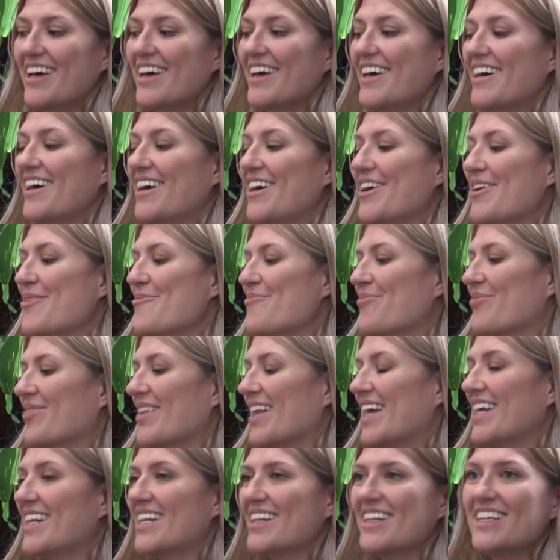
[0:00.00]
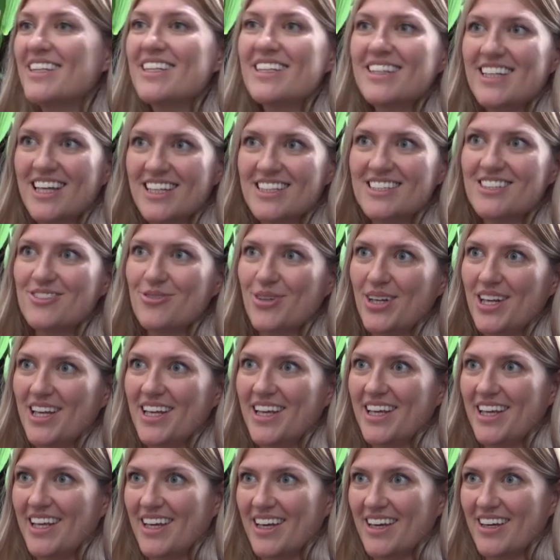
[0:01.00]
And I think that that's
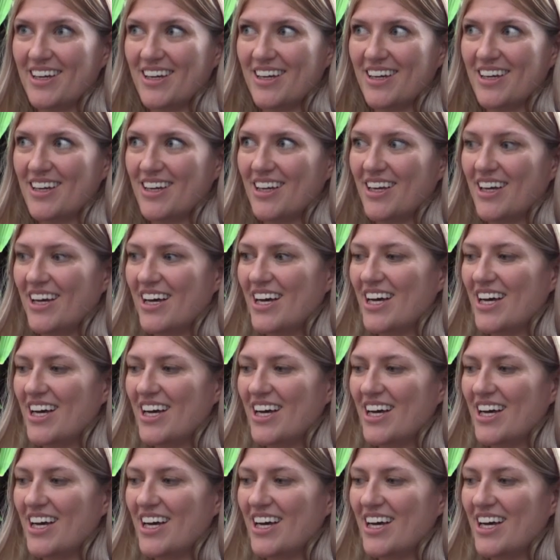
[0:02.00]
really a